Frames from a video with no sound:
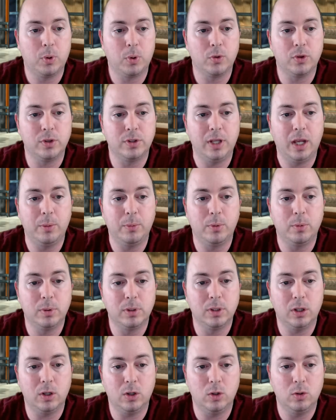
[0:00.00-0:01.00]
the table
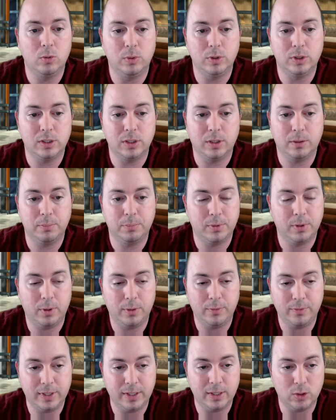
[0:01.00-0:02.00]
below, which I don't
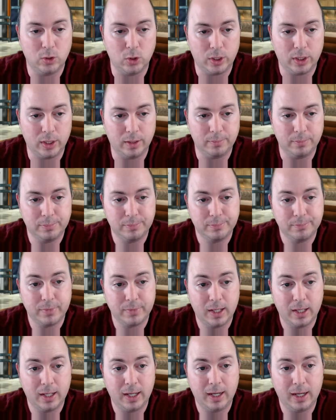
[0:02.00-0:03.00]
even need to look at,
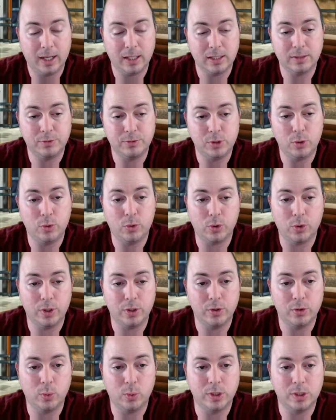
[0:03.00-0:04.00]
as of June 30th,
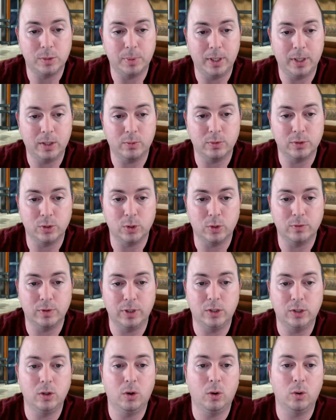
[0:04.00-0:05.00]
Deutsche Bank reserved a
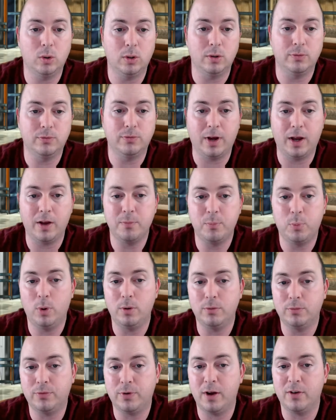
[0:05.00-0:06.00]
total of
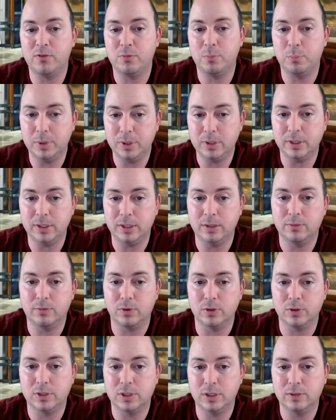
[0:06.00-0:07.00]
$5.5 billion for
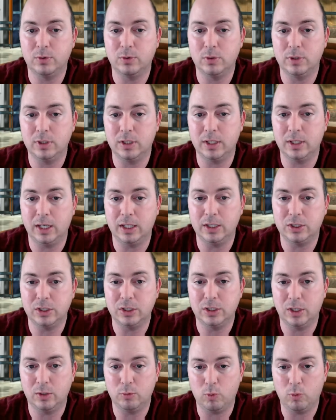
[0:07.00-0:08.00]
civil litigation
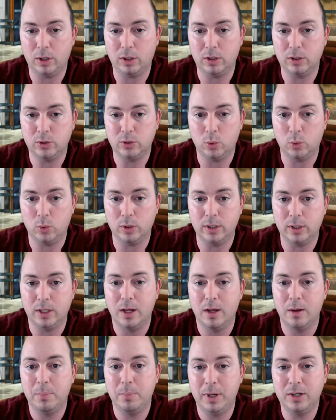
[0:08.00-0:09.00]
and regulatory
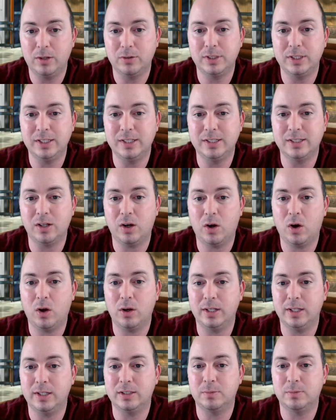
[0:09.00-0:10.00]
penalties on
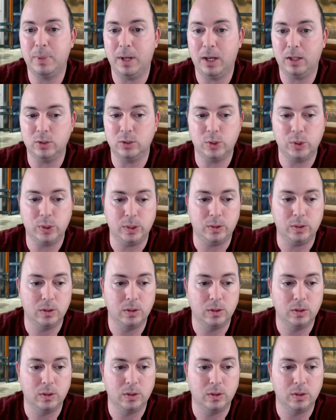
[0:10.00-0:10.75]
its balance sheet.